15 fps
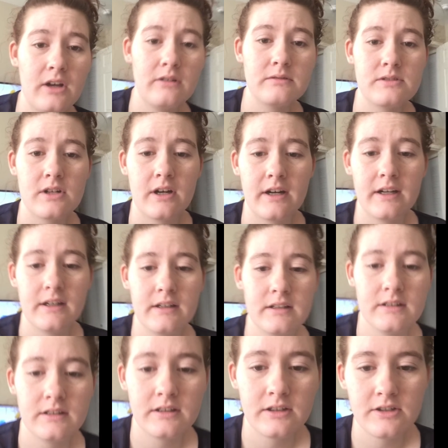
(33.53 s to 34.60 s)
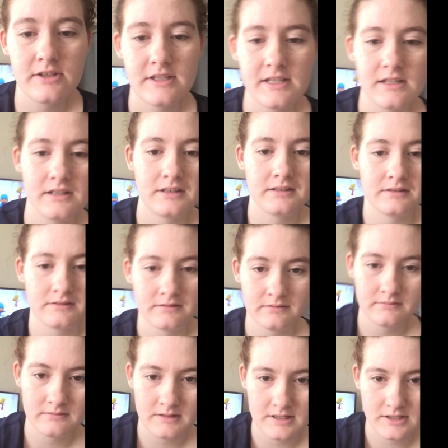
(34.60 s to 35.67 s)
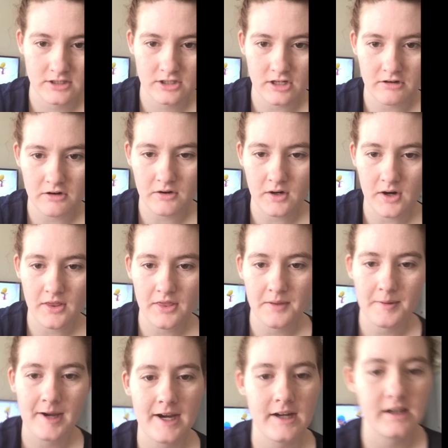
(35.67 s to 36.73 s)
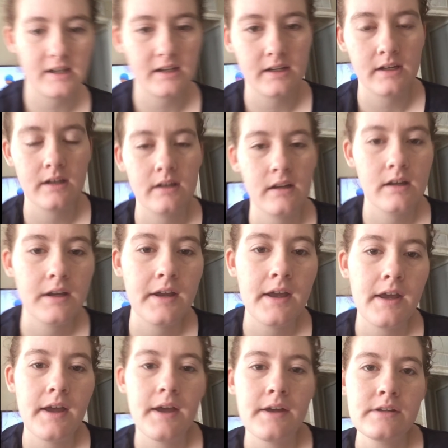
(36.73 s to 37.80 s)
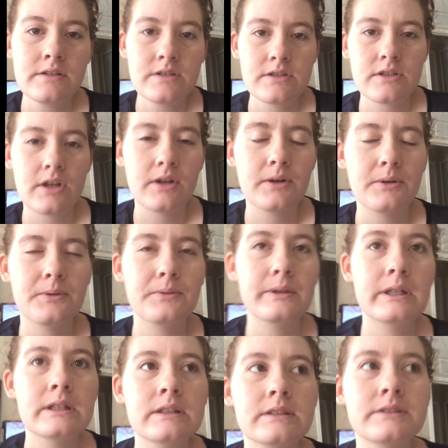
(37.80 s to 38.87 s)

oh, sorry. You see his show going on in the back. So,